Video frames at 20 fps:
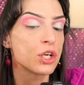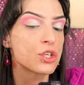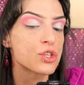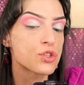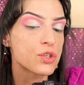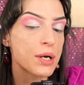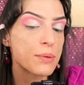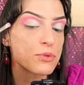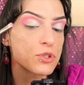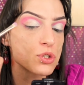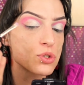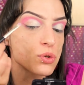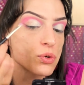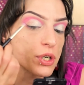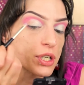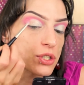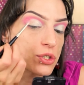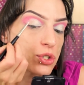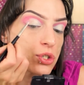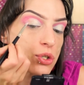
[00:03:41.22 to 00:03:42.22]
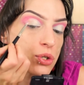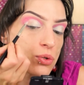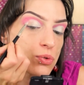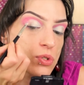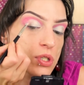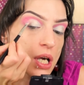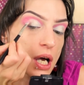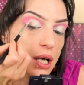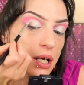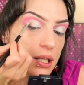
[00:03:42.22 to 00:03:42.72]
So I'm just going to
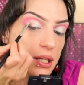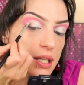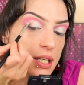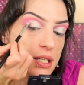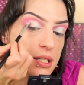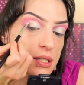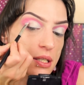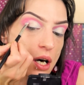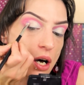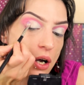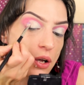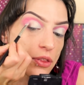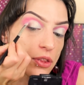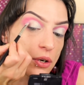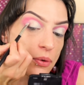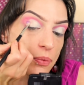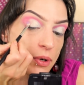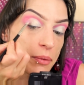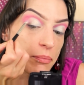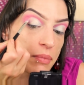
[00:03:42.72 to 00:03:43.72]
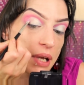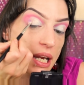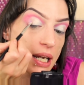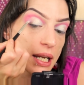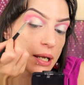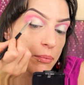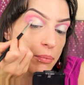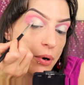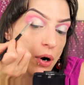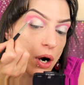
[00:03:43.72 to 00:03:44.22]
tuck this on the
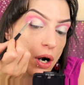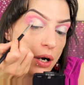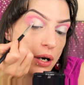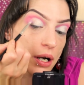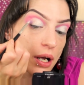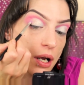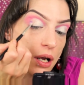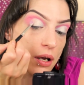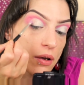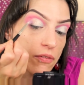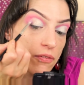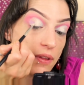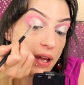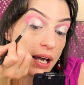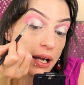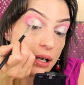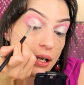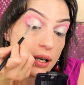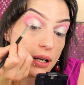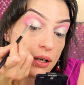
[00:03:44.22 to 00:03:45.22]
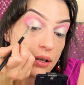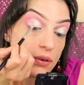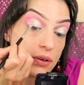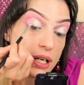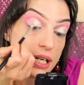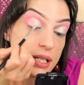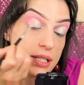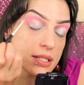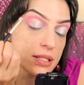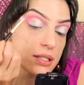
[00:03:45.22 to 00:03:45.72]
remaining part of that cut
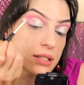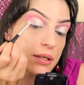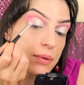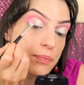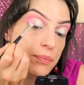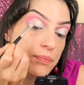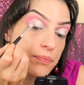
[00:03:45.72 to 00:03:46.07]
crease.